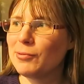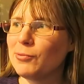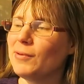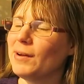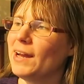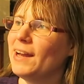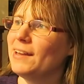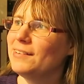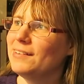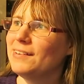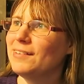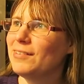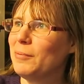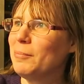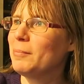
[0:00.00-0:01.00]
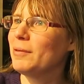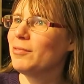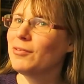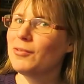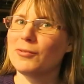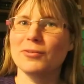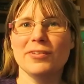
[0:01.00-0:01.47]
or add some
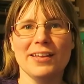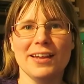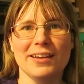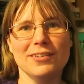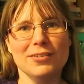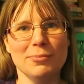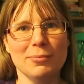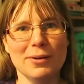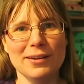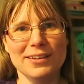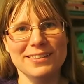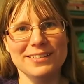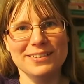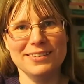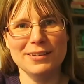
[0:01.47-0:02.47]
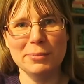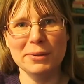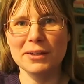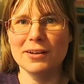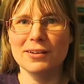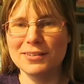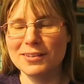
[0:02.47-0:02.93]
months onto the end of my
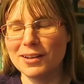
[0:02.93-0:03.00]
TBR